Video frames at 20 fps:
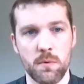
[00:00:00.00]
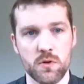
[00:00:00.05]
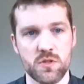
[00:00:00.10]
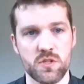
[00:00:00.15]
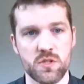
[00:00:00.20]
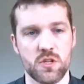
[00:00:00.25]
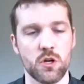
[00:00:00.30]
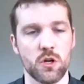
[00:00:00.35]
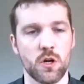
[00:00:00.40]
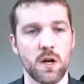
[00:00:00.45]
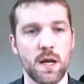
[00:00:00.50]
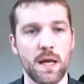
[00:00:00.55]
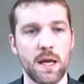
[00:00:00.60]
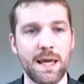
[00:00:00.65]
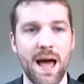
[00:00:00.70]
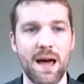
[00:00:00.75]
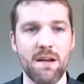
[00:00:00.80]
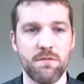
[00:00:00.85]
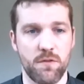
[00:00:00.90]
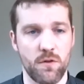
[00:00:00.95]
So you're going to
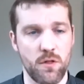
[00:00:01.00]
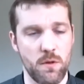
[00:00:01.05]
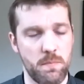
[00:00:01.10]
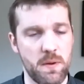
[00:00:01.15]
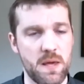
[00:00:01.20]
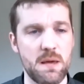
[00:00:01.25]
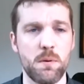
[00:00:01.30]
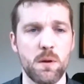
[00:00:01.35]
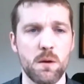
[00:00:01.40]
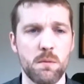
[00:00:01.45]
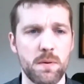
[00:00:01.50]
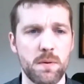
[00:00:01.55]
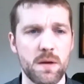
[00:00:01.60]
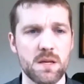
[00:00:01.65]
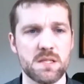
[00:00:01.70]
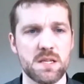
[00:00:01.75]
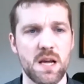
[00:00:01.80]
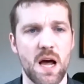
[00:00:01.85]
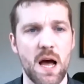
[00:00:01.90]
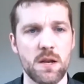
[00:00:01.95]
get, for the PPP
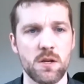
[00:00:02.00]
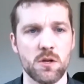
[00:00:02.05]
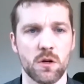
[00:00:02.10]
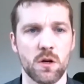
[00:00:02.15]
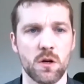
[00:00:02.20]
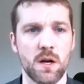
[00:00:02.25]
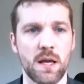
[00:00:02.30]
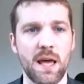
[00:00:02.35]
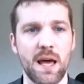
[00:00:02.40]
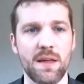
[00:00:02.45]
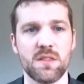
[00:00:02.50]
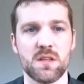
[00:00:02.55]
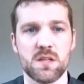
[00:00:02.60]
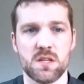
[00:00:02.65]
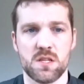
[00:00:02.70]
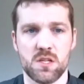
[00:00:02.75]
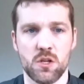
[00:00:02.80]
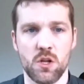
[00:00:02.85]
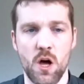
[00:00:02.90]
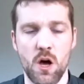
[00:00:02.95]
side, you're going to get this
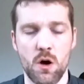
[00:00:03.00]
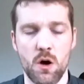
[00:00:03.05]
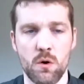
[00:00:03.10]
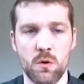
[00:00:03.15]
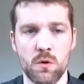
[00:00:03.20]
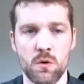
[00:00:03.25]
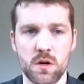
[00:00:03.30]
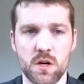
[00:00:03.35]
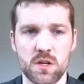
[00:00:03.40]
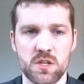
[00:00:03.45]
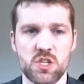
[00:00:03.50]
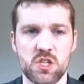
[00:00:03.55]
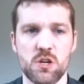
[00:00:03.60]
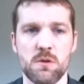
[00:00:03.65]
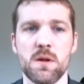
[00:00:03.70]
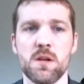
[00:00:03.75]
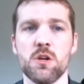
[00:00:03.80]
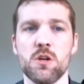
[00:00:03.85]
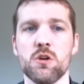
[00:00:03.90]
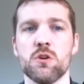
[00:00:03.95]
loan,
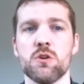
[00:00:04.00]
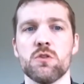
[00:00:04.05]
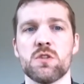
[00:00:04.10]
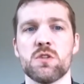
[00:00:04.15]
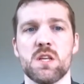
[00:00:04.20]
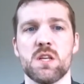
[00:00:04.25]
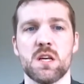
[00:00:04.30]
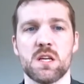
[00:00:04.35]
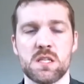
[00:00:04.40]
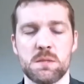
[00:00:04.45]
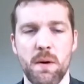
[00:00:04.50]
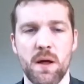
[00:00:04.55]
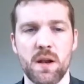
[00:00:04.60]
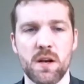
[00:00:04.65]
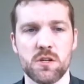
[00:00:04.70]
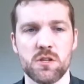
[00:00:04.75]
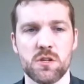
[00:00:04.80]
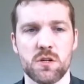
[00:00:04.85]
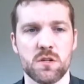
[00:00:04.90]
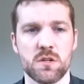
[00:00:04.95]
assuming you use the
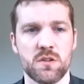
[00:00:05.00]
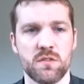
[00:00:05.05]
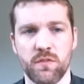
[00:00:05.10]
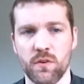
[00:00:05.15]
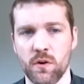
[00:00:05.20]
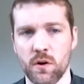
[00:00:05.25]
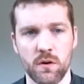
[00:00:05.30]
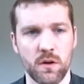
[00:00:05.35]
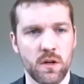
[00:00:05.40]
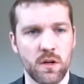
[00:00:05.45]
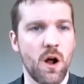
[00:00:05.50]
expenditures for,